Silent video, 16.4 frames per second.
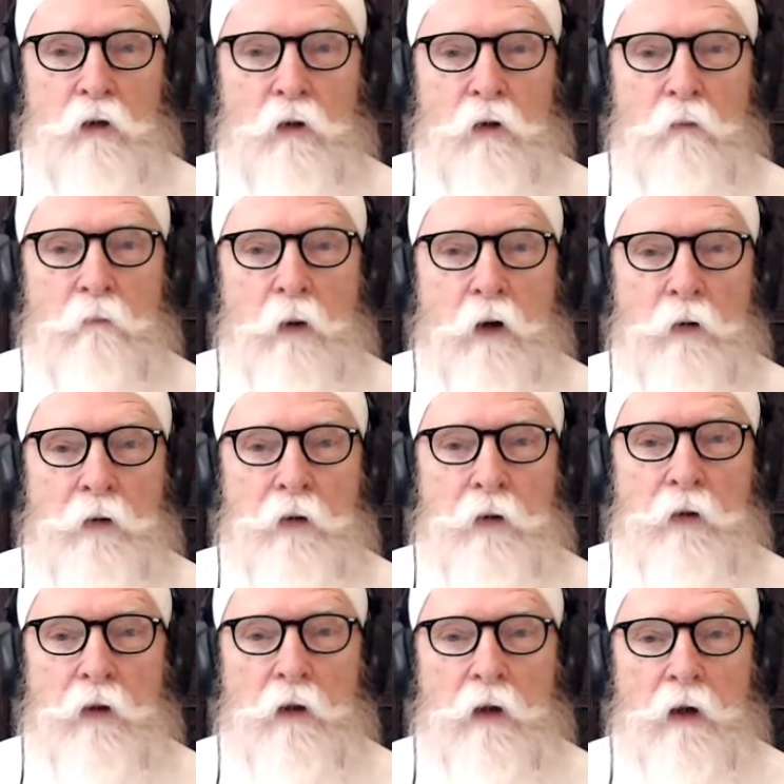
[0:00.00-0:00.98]
both
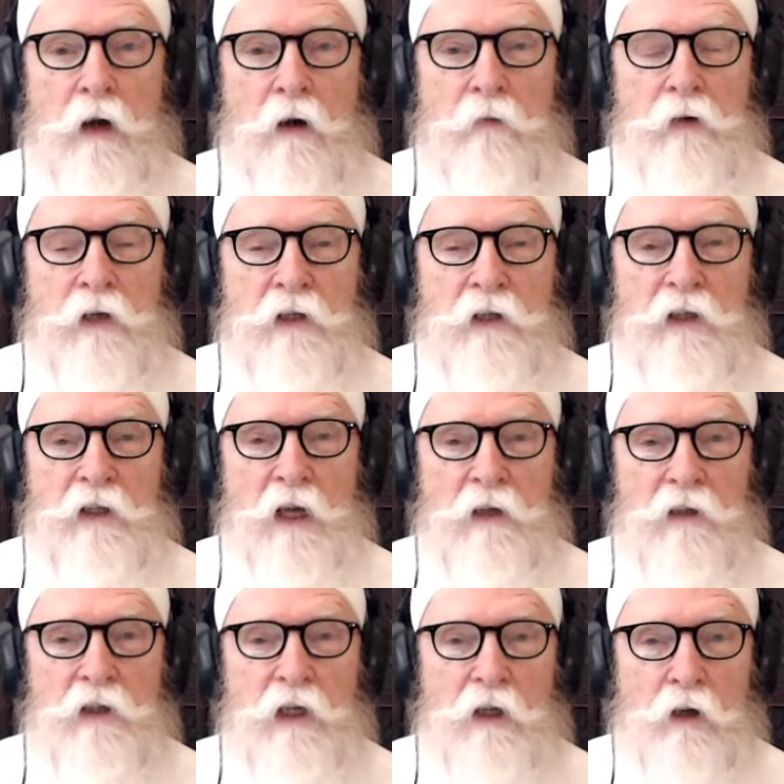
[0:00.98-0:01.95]
of his
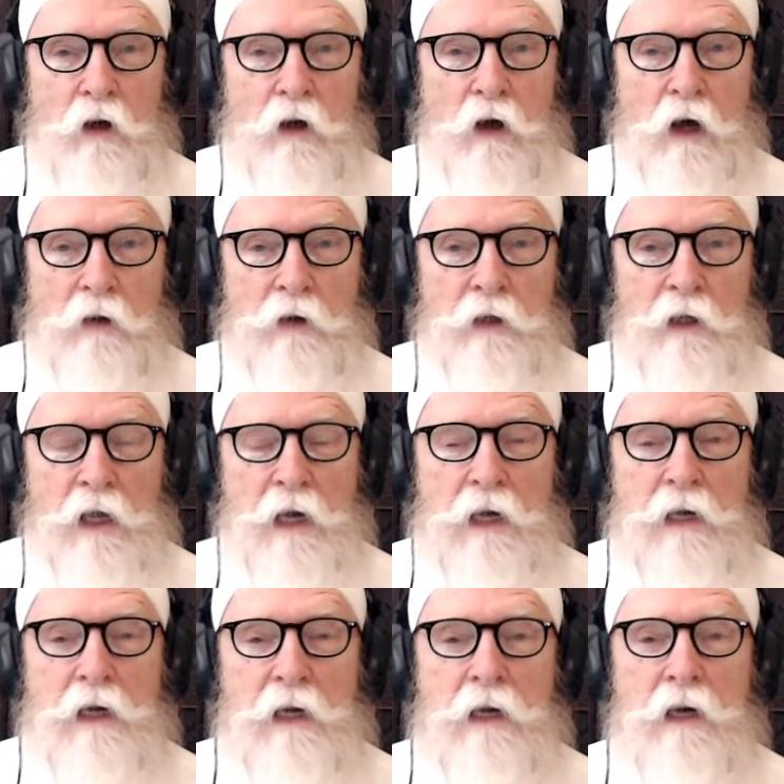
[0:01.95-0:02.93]
sons-in-law that they
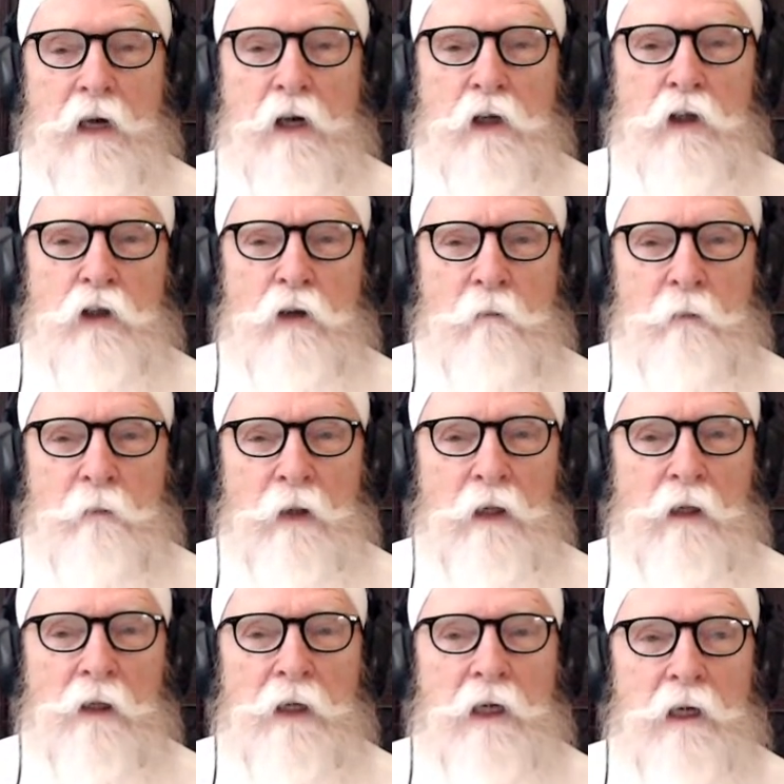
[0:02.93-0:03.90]
should
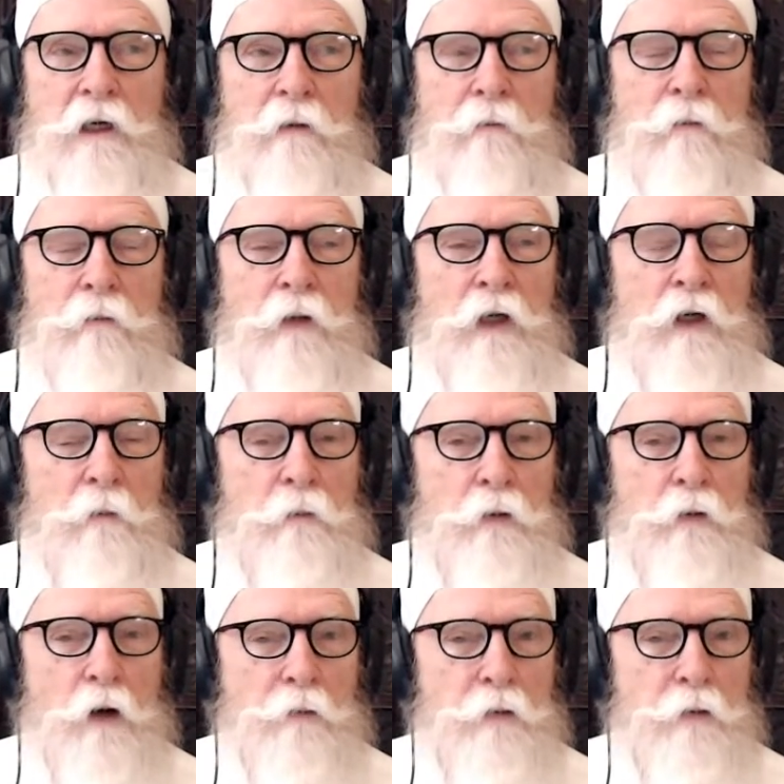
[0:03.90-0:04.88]
build him an
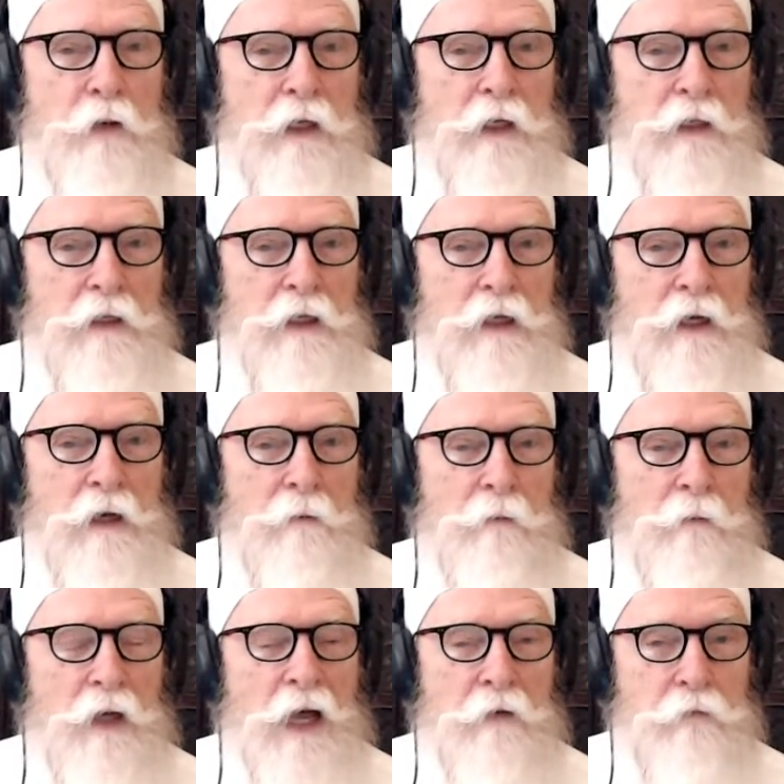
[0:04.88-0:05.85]
appropriate
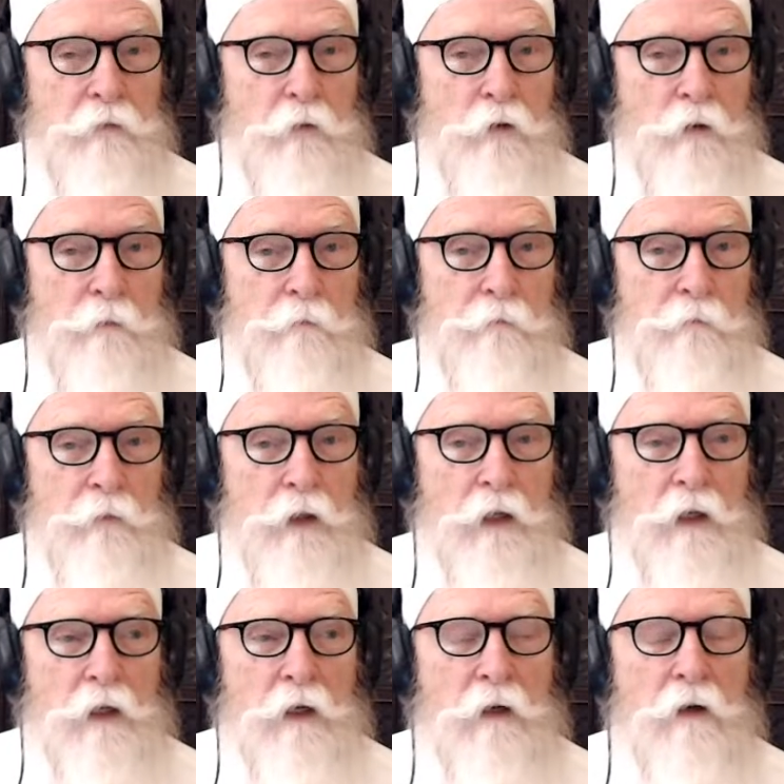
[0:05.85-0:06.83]
platform
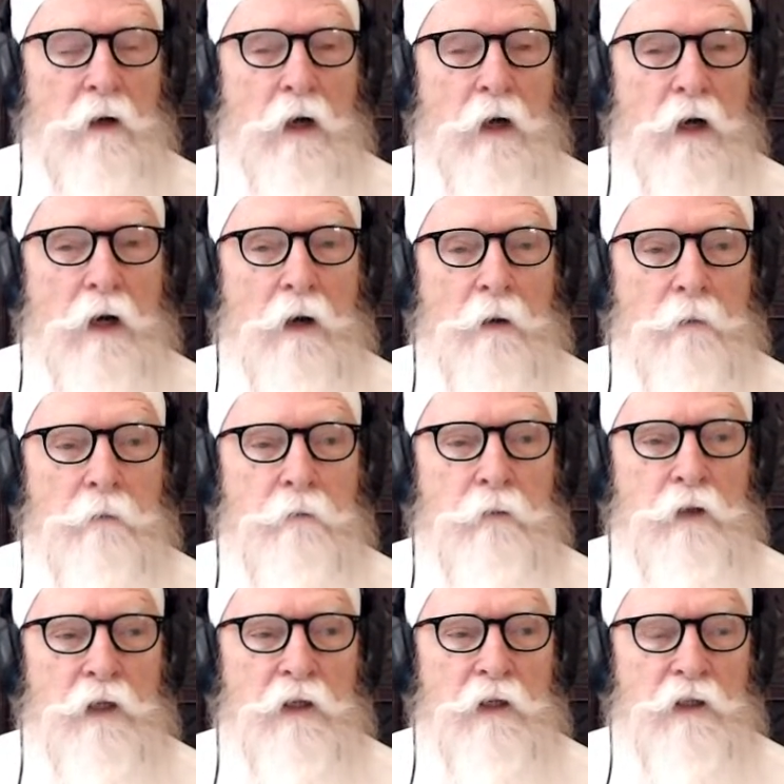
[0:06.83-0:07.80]

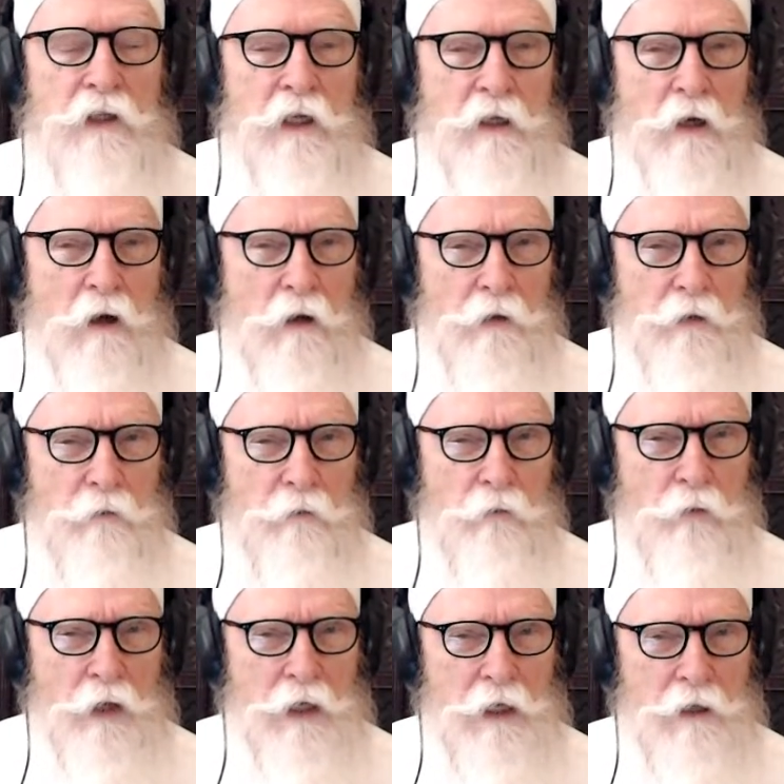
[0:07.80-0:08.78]
to sit on when
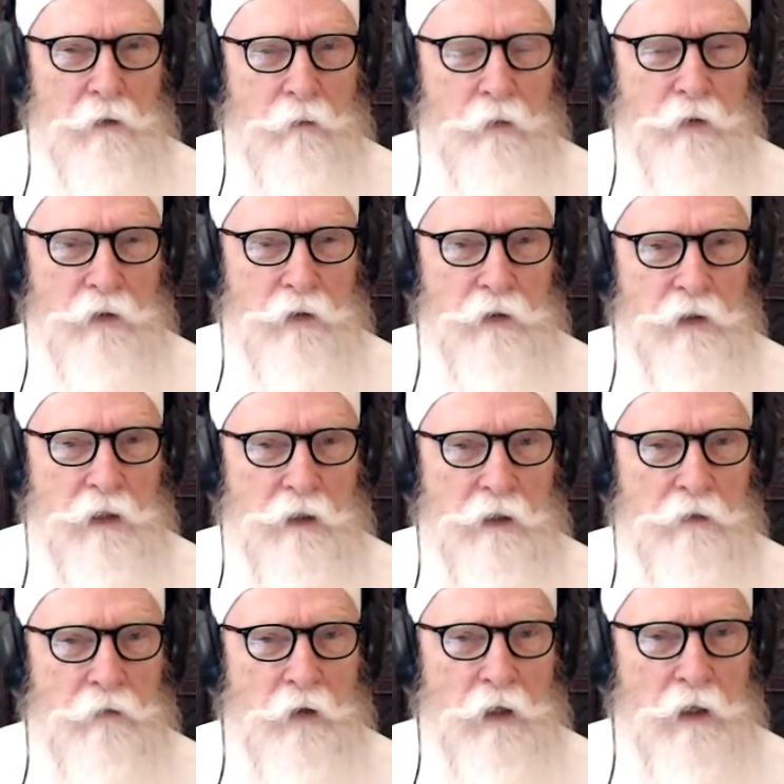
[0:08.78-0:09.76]
he was
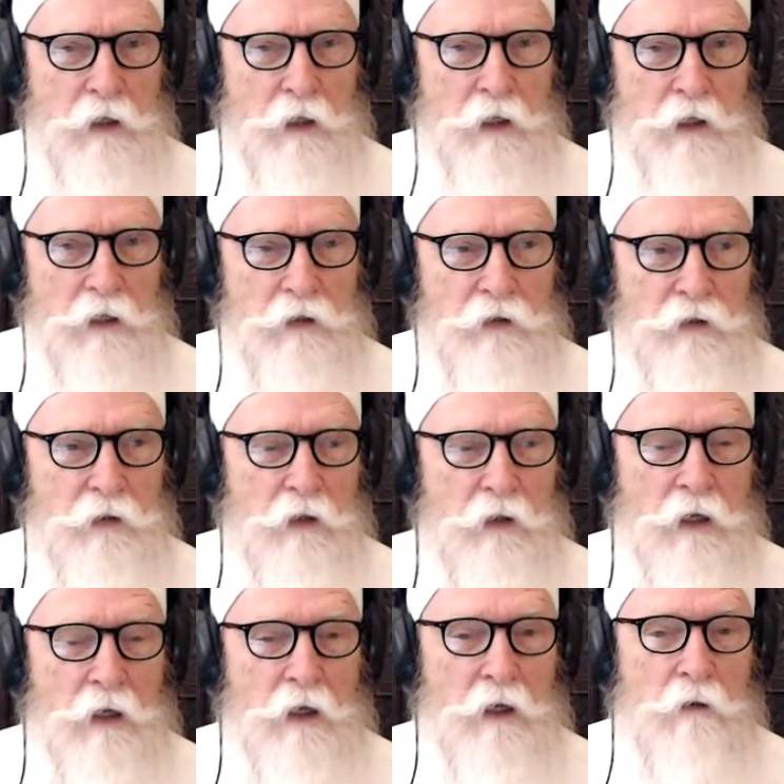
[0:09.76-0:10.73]
delivering his
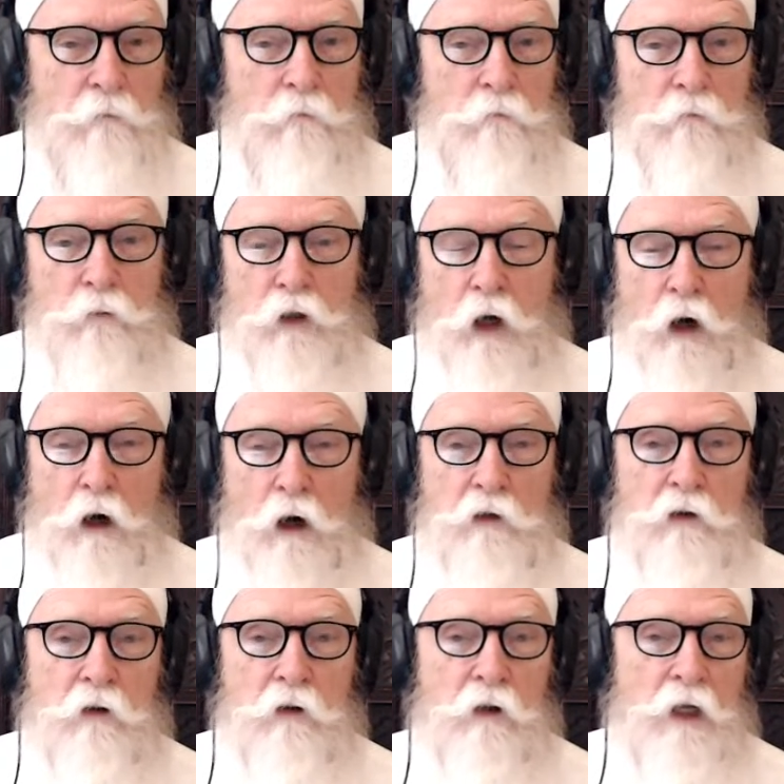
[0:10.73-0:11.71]
talks
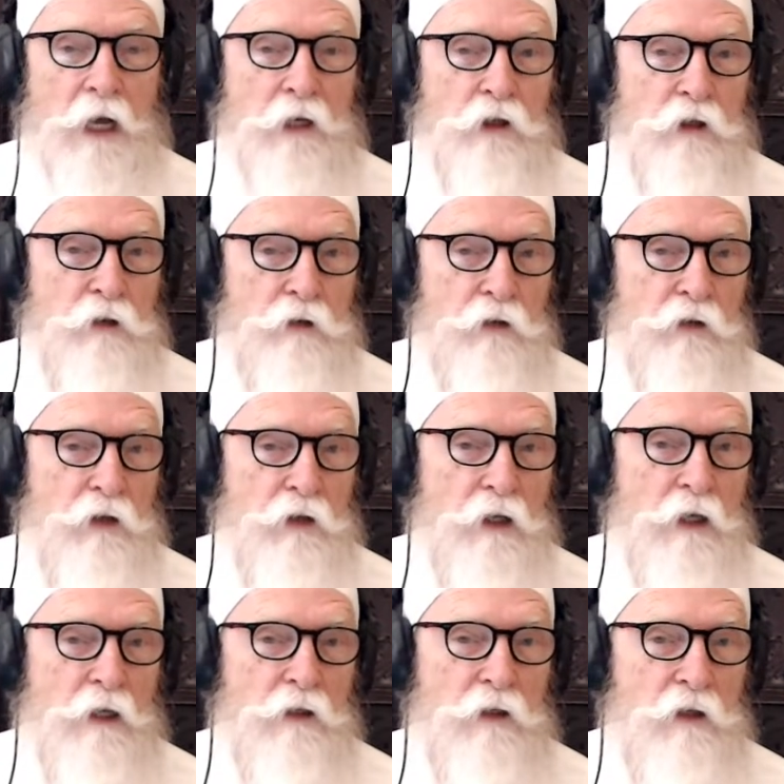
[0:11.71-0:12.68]
or lectures
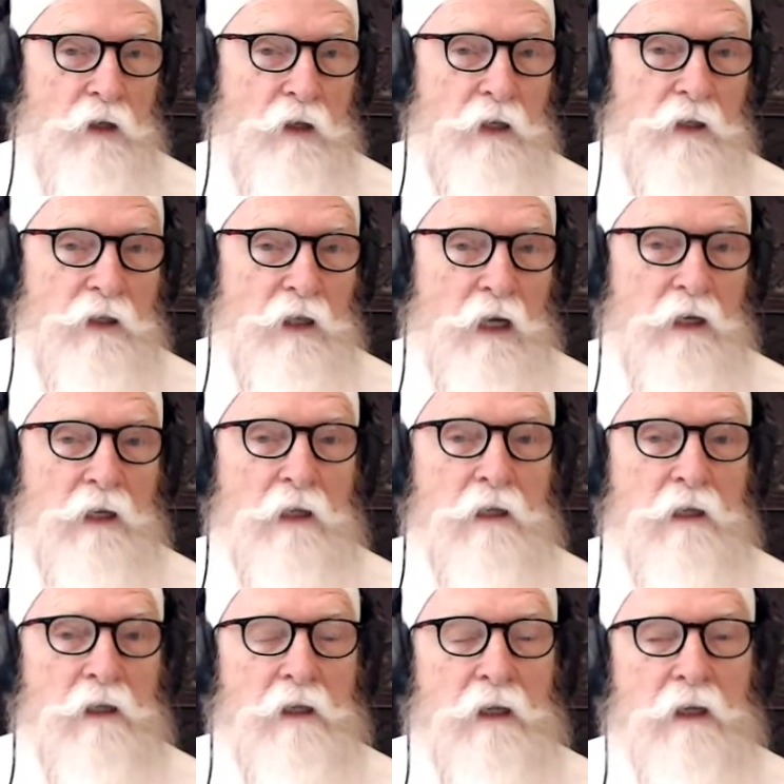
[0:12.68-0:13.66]
to the Sangat
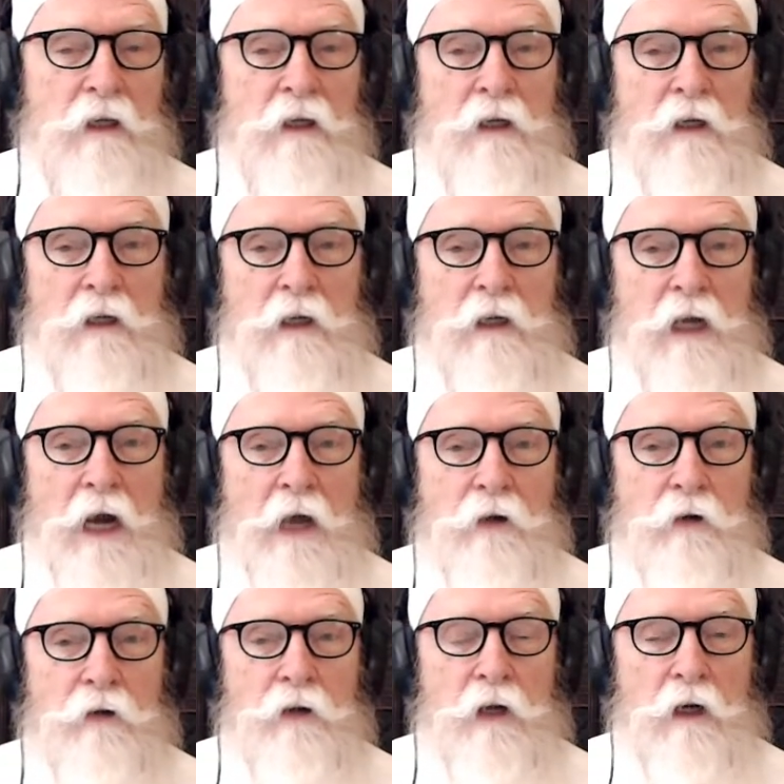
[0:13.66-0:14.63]
gathered
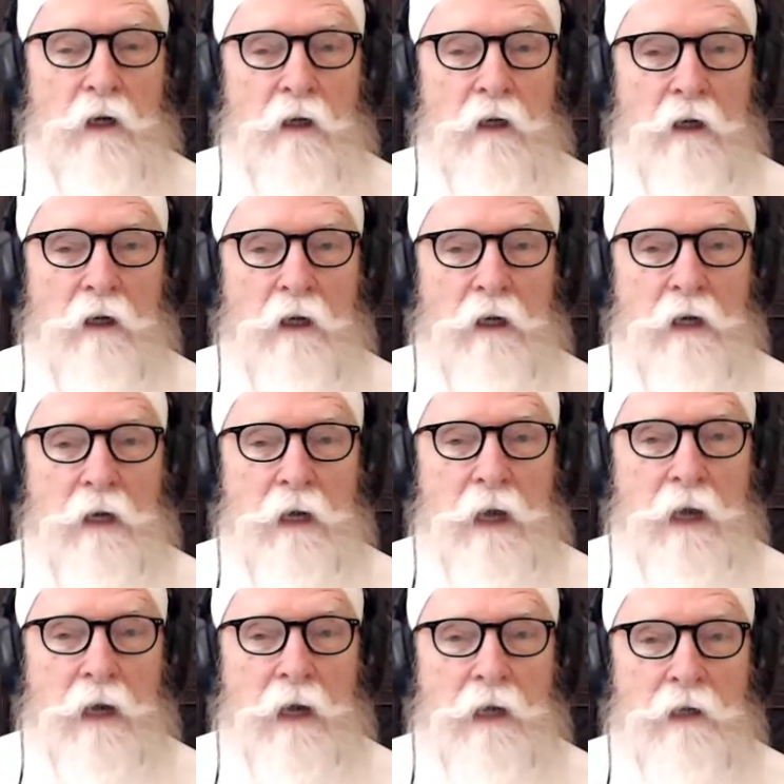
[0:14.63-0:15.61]
there. And